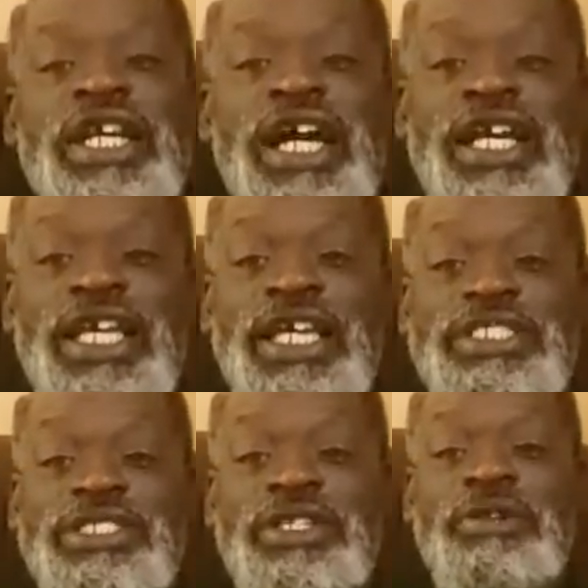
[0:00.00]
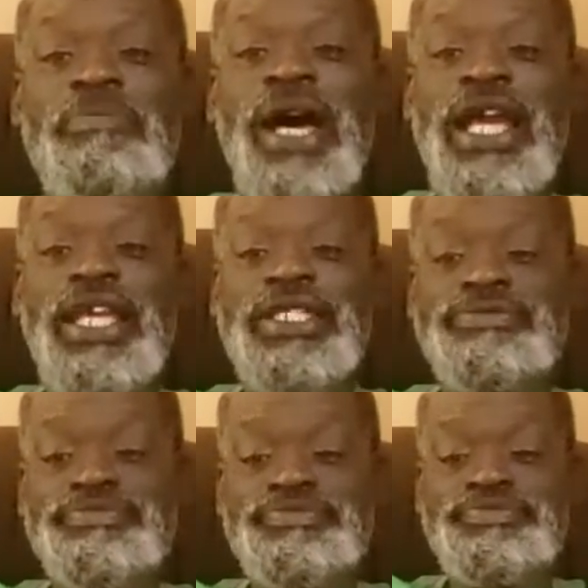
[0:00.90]
the congregation of the mighty,
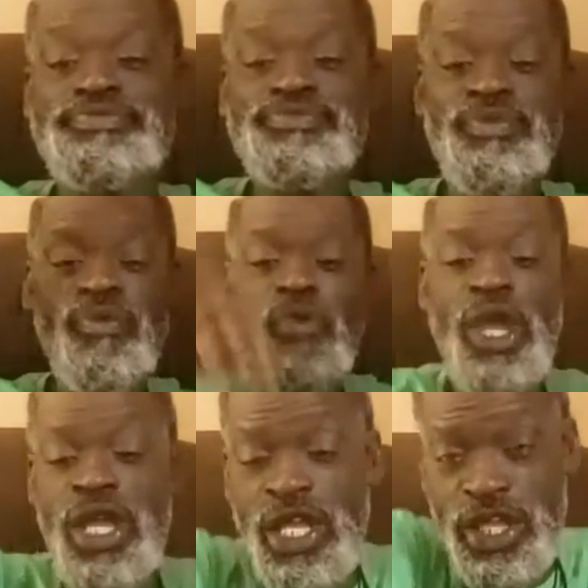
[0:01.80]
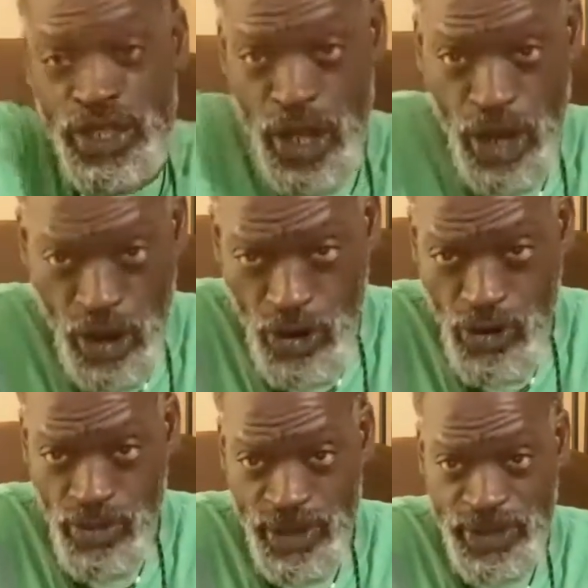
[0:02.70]
the
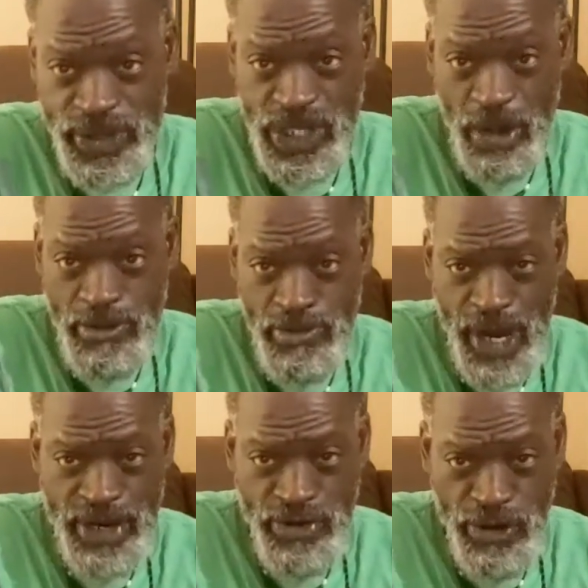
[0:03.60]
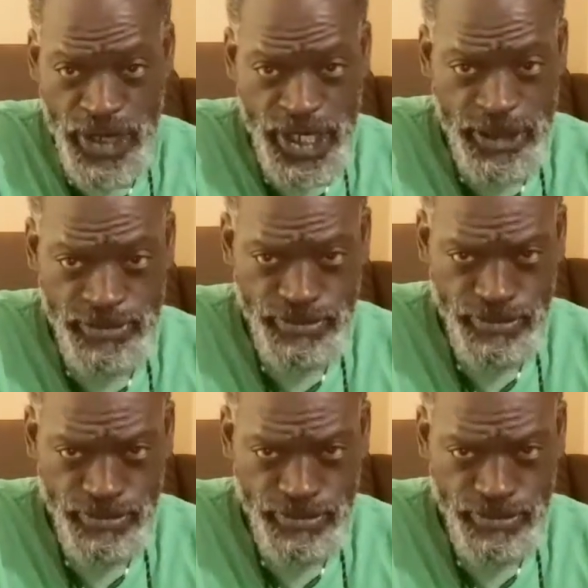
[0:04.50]
home of the stubborn minority,